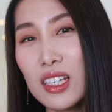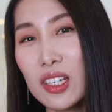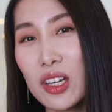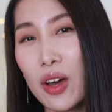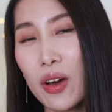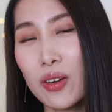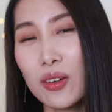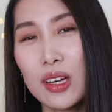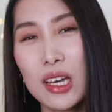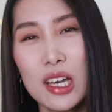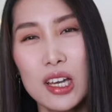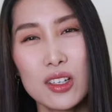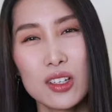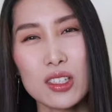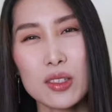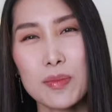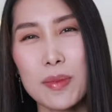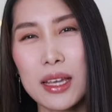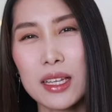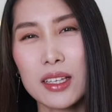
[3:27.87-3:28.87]
you know,
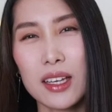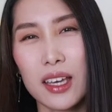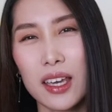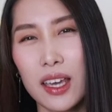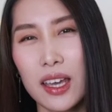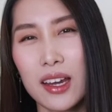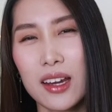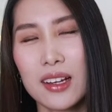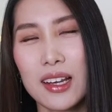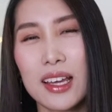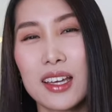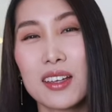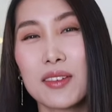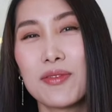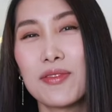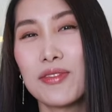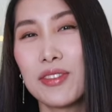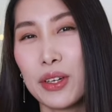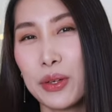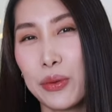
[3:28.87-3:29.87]
just make the hair like
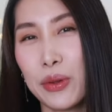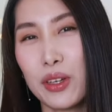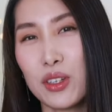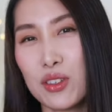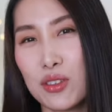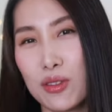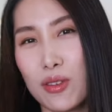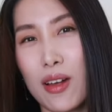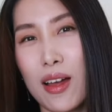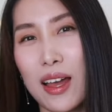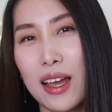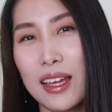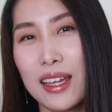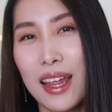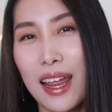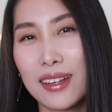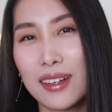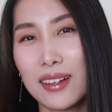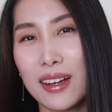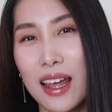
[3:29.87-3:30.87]
very dry
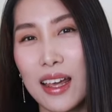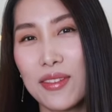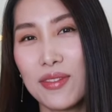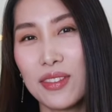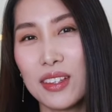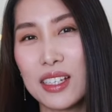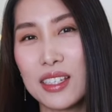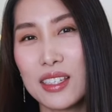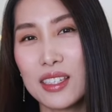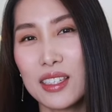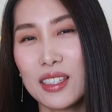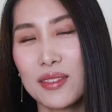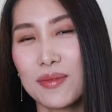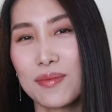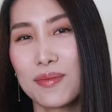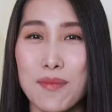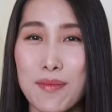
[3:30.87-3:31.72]
and lifeless.